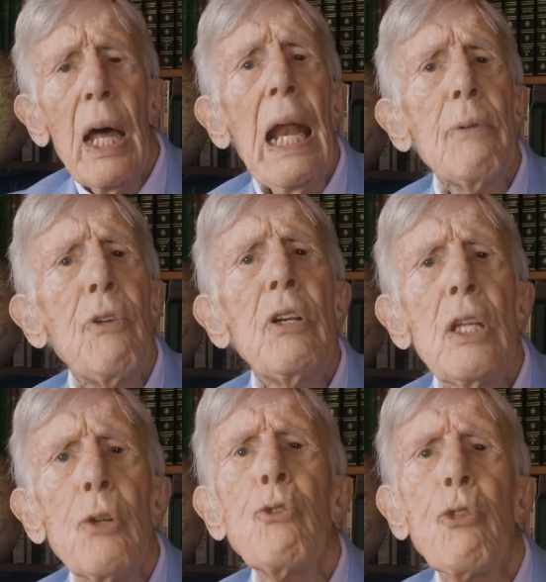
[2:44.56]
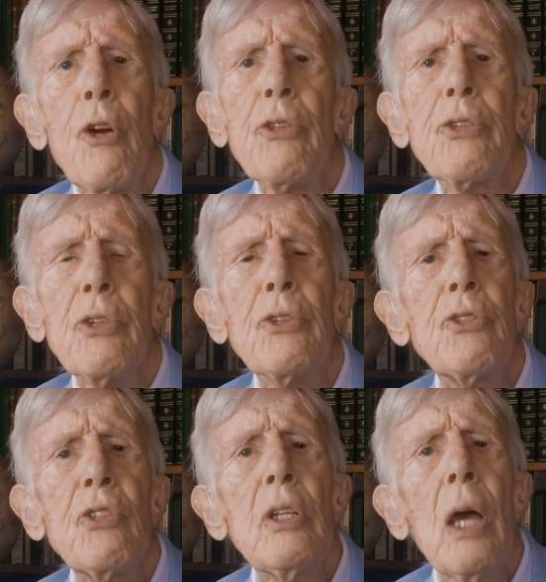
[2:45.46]
And I'm very interested to
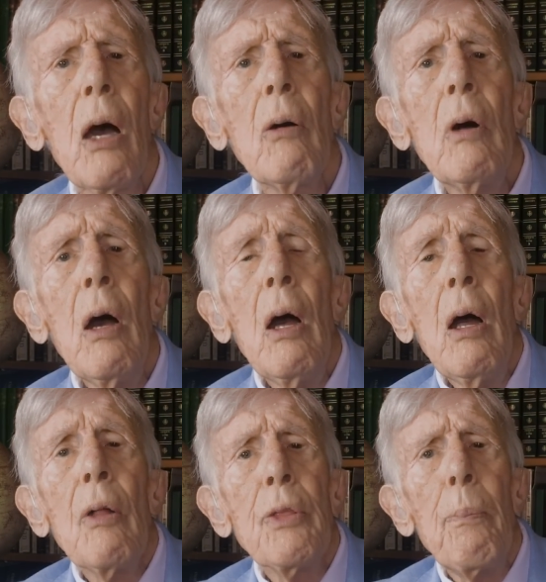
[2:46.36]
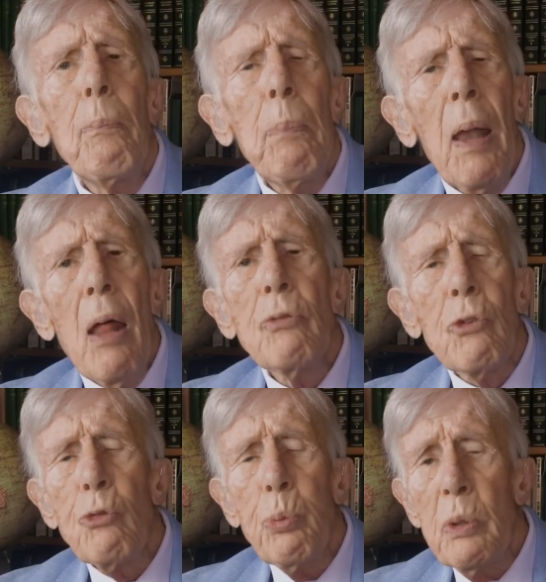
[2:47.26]
see how the
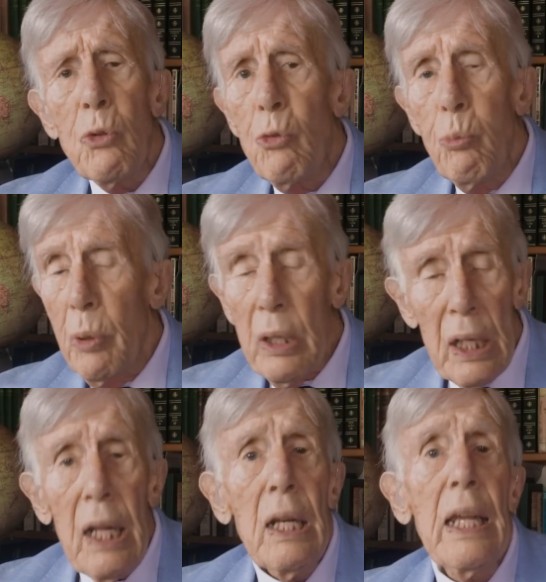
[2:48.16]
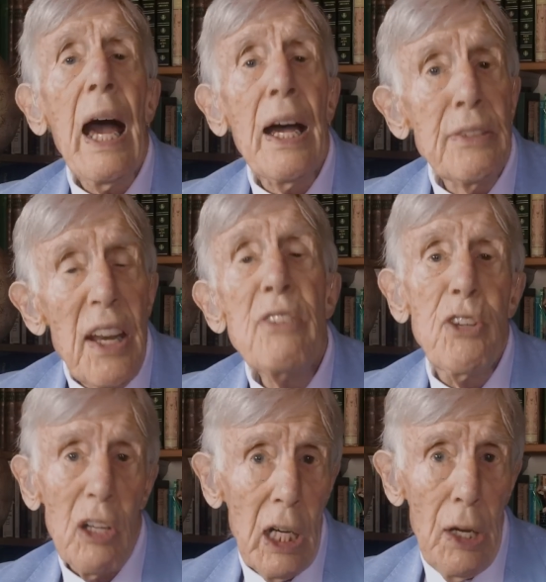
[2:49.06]
plants, which were clearly
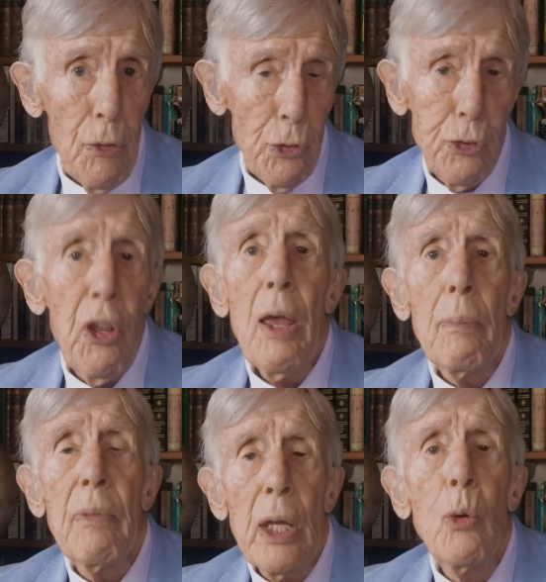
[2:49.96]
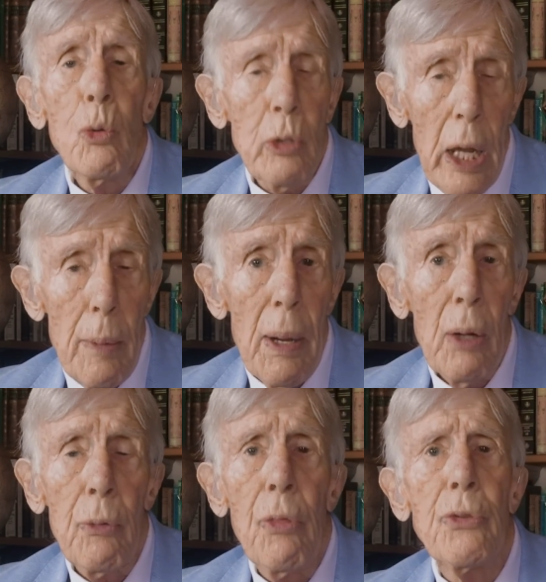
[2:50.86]
identically the same, they all came
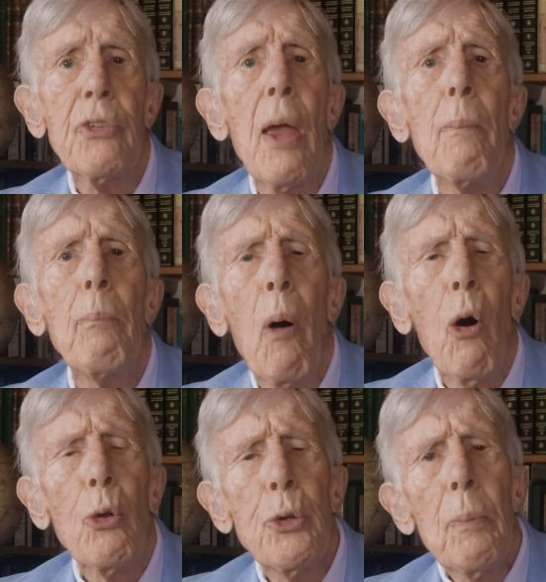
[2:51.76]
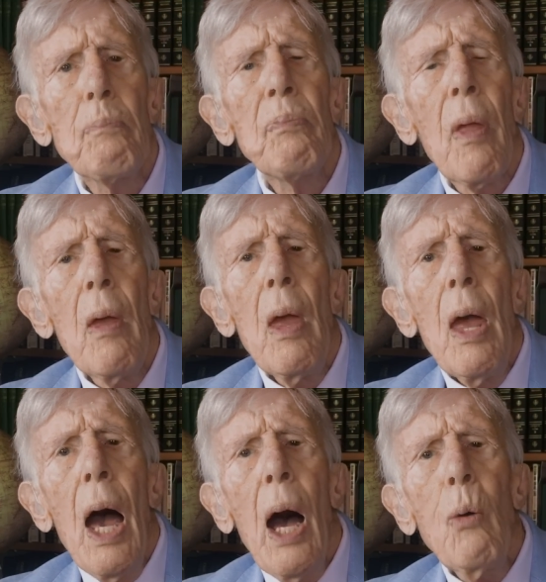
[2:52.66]
out of the same pod,
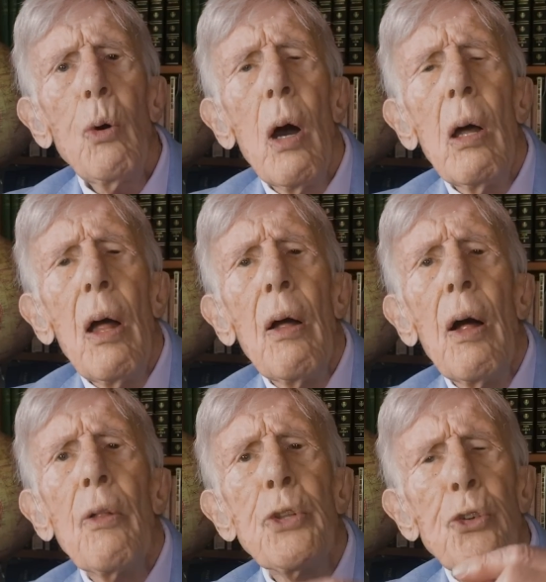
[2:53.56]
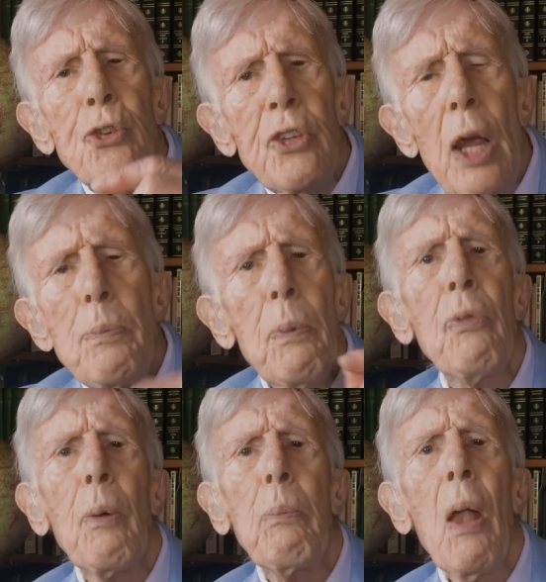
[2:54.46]
how the shape
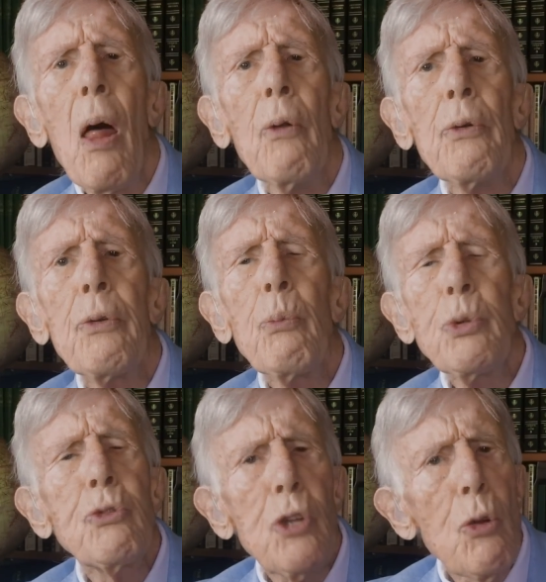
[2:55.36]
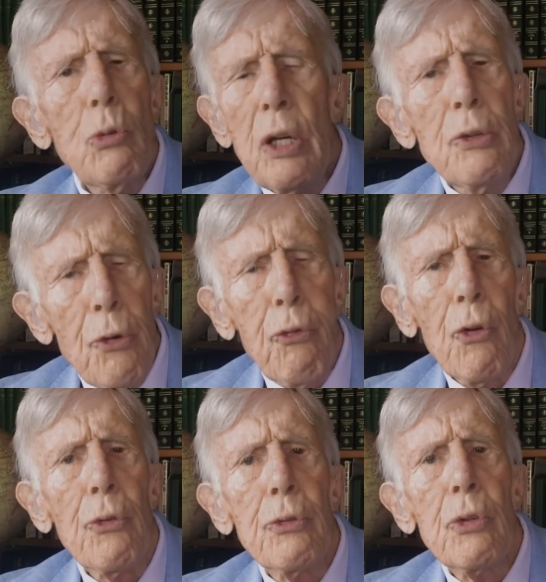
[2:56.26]
of the plant was totally
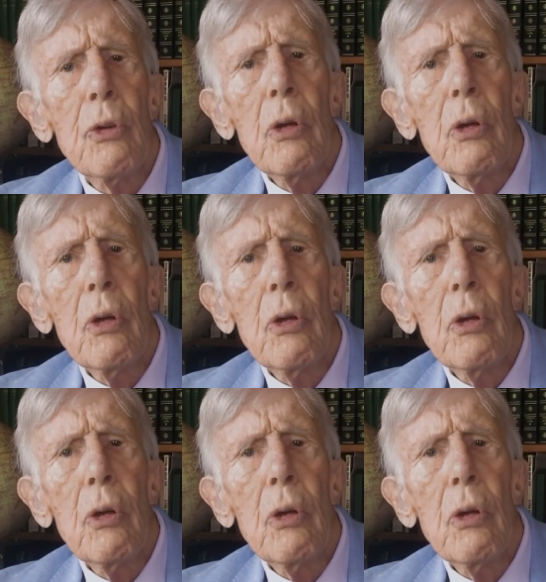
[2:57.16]
different.